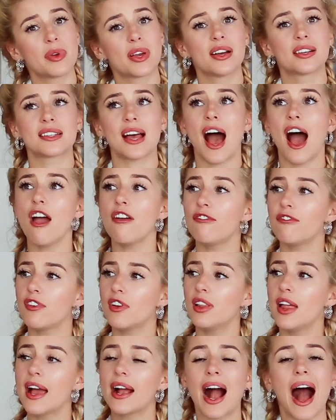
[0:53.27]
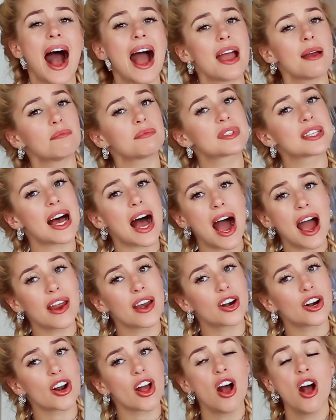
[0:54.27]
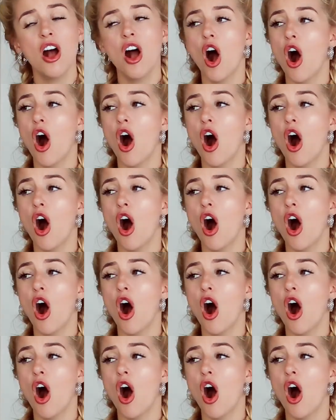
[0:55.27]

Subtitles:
because I feel like I'm tired